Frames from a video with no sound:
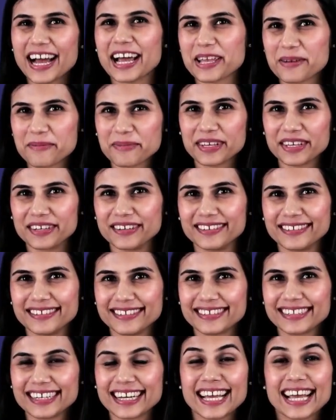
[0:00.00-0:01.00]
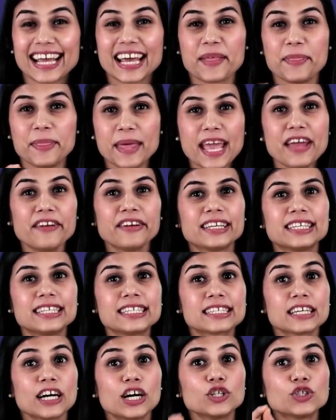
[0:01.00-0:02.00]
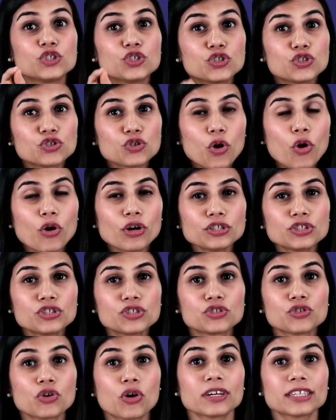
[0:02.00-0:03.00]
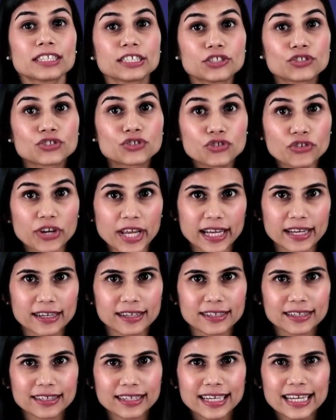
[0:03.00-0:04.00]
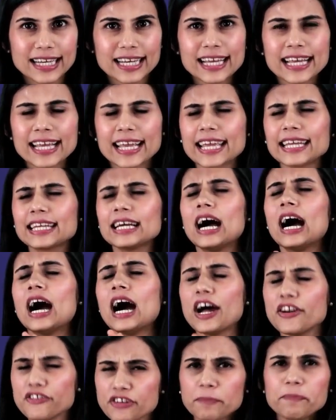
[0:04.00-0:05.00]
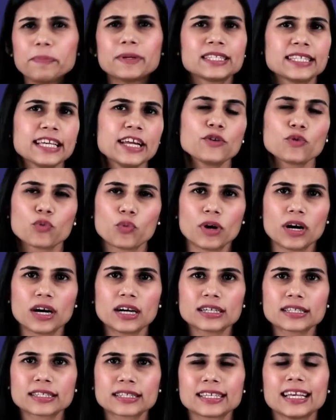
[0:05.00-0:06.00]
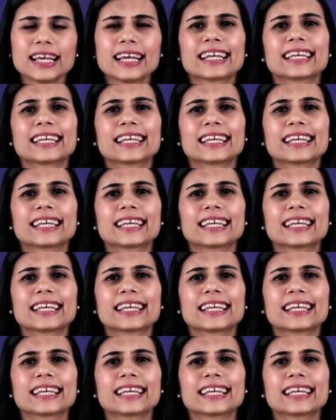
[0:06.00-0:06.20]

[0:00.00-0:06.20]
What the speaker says: I am here. There is a sure shot trick. It 100% works,